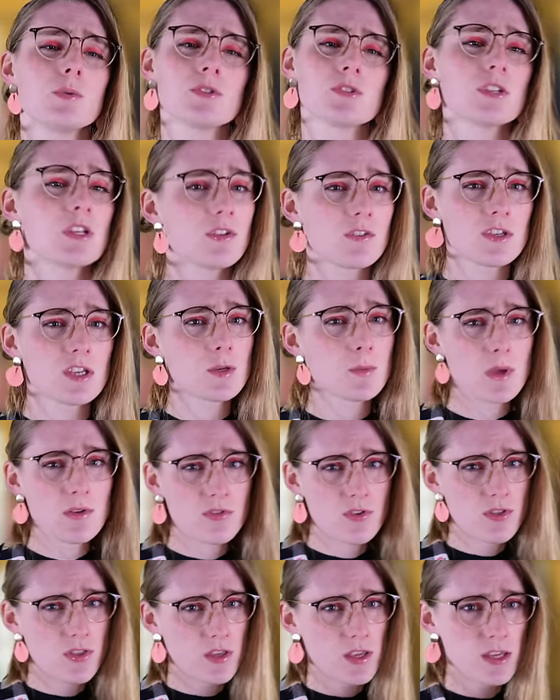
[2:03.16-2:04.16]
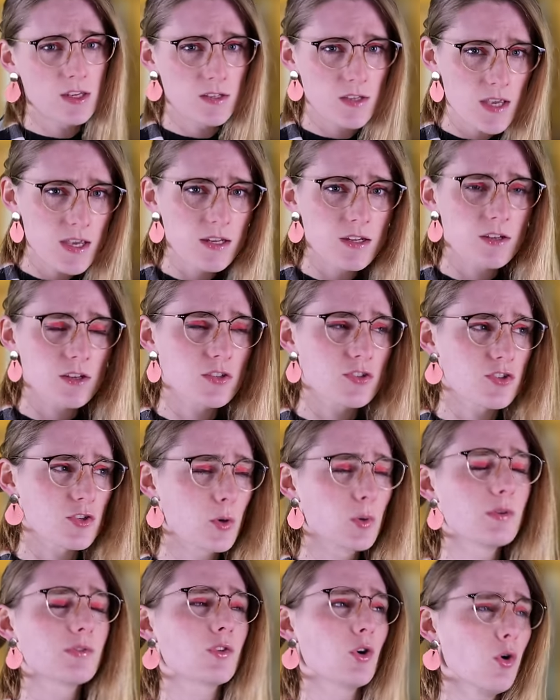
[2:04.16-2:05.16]
wasn't giving him everything he needed, and
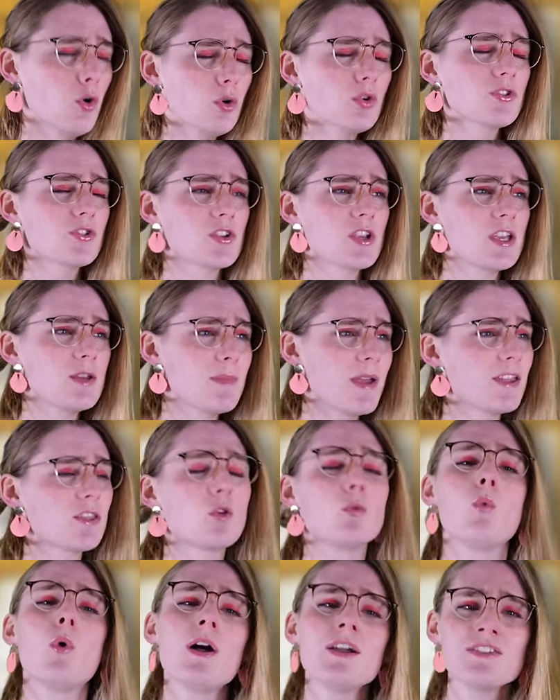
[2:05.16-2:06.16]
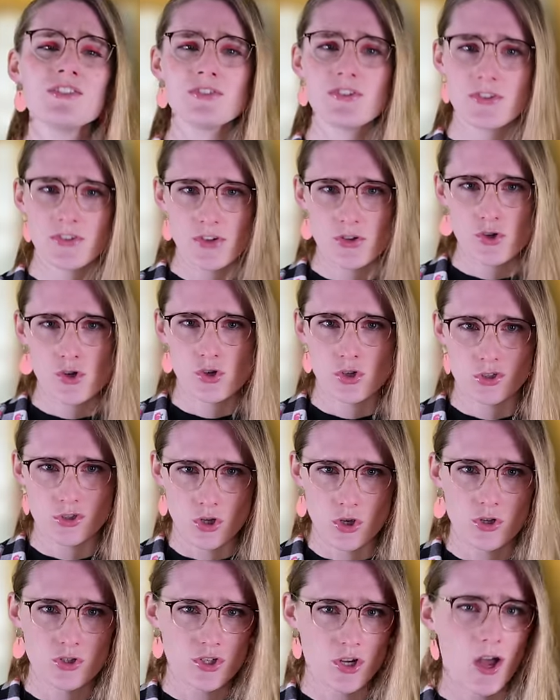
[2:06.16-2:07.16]
so of course he made the wise decision to
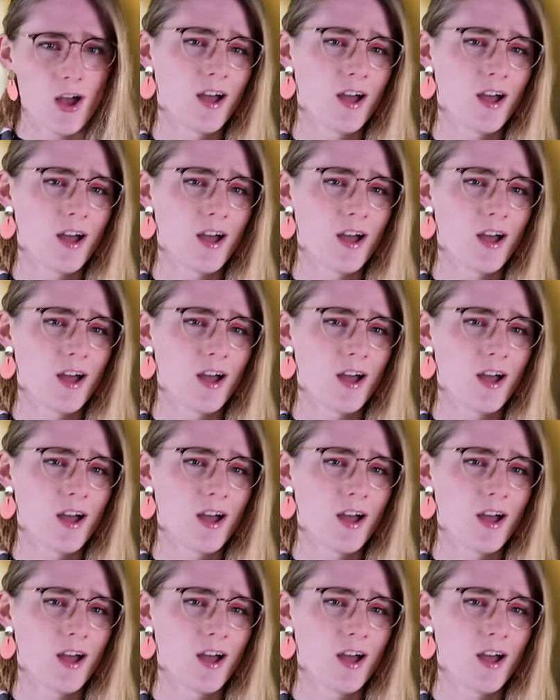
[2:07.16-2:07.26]
turn to